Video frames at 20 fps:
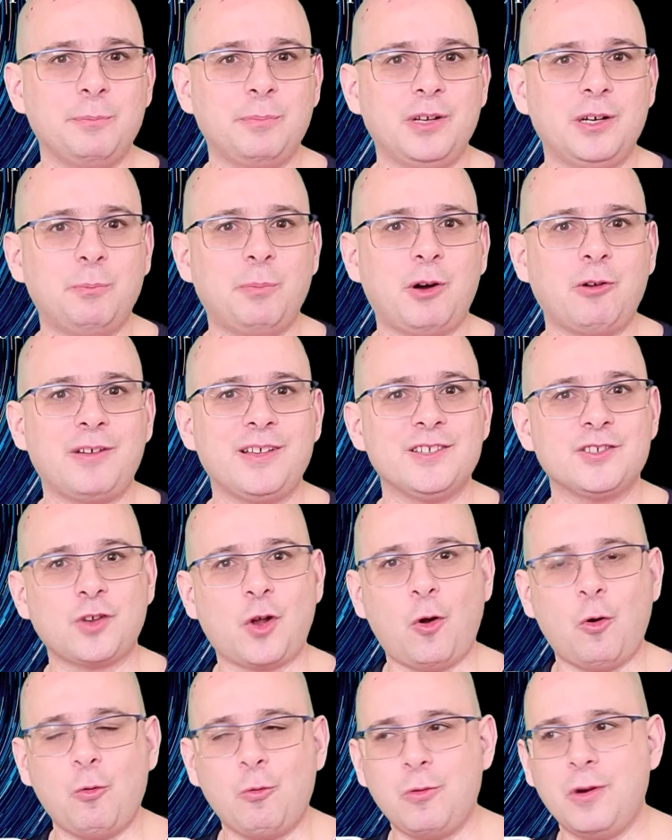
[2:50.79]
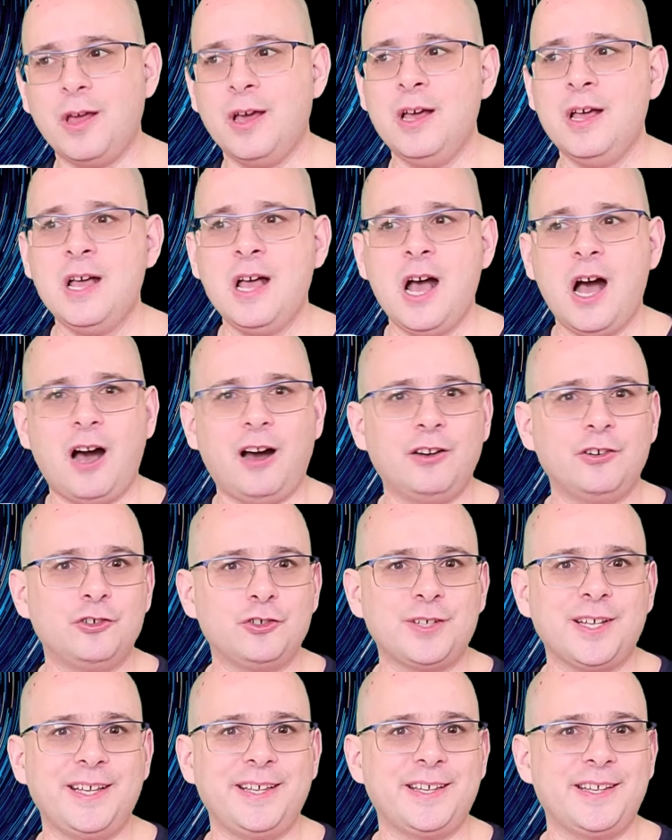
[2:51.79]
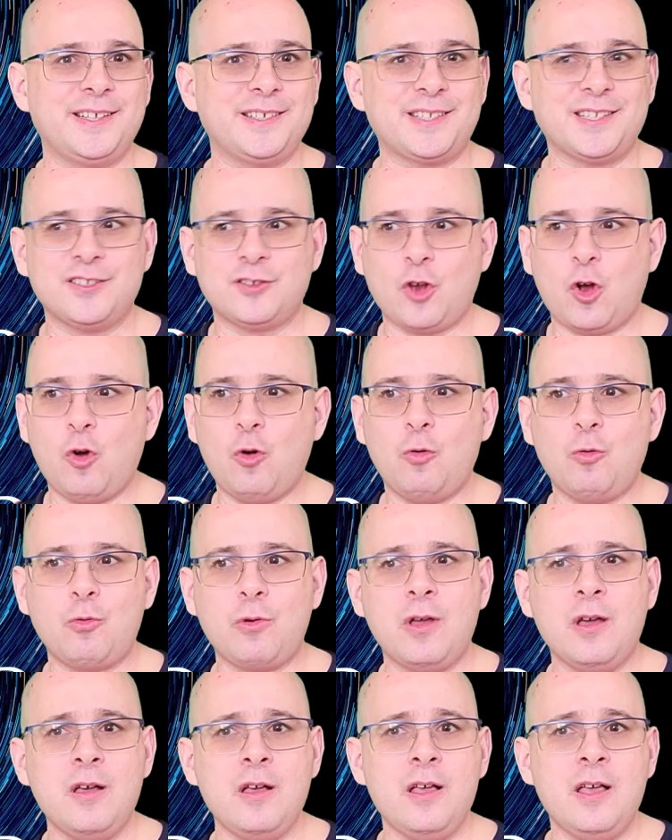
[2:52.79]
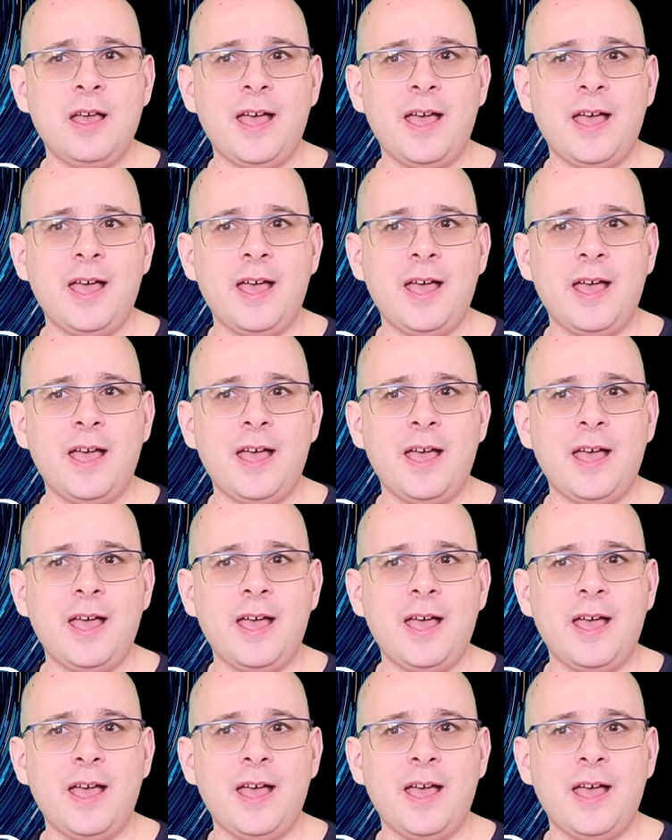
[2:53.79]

a bit about his own undertakings, his own